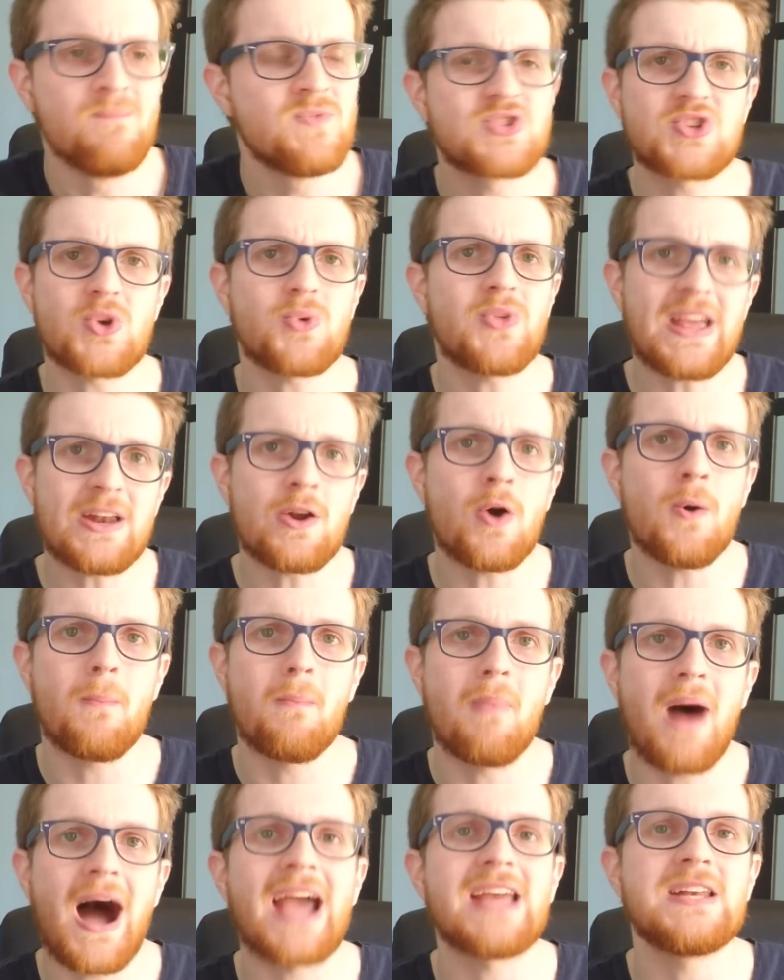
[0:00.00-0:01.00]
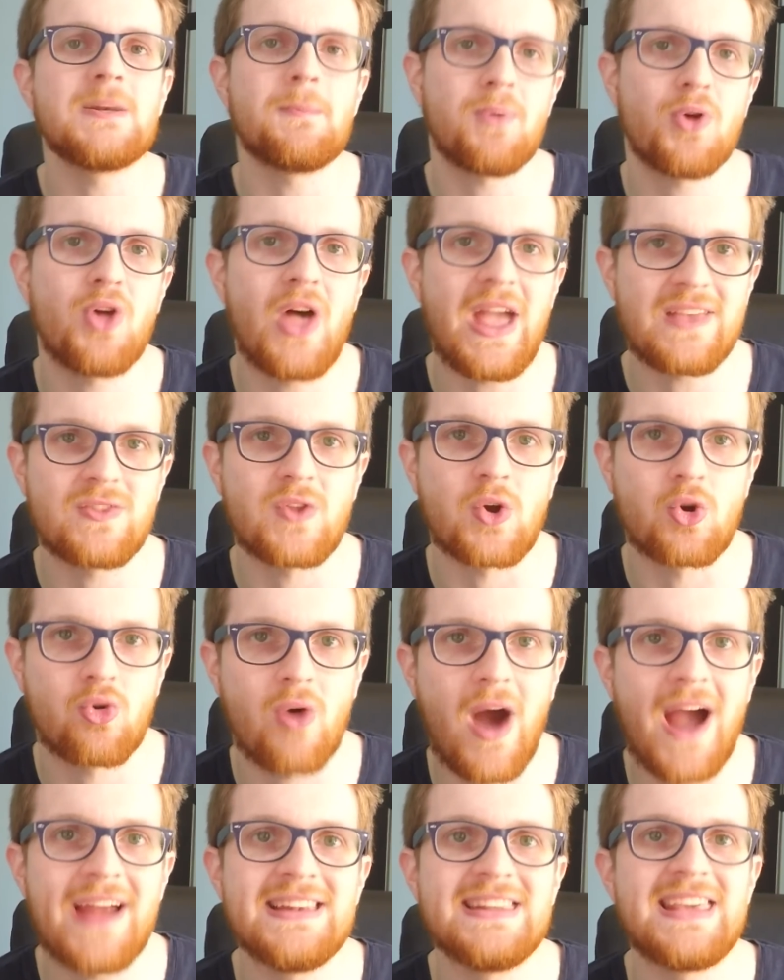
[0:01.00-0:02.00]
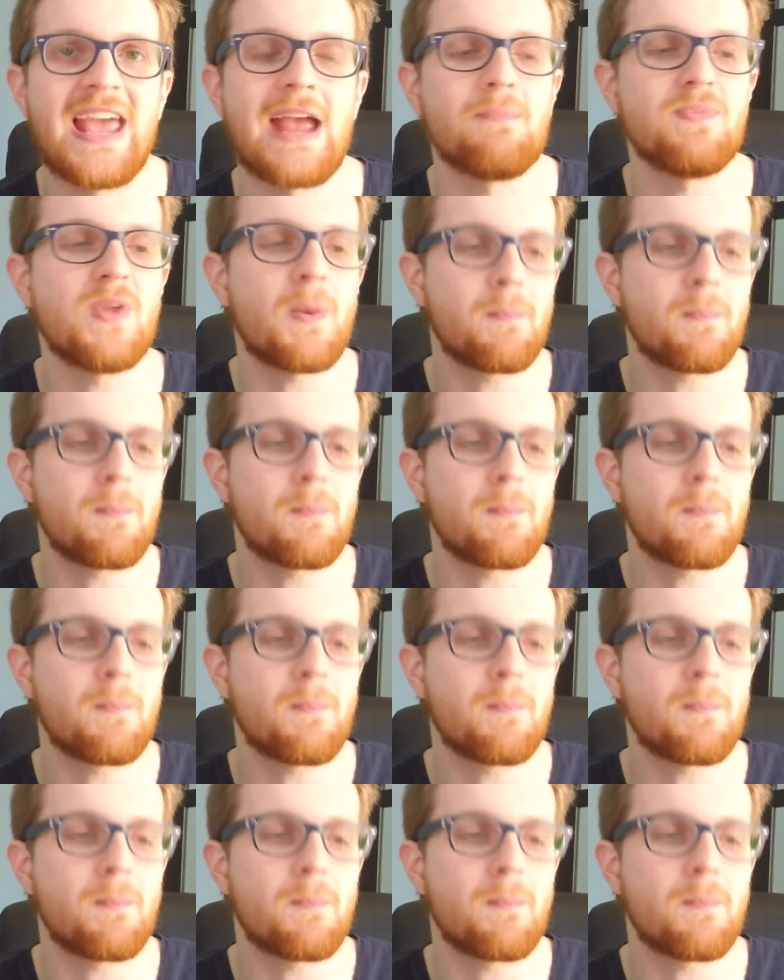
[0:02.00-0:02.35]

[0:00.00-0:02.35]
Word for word: so they don't mind playing the grind game.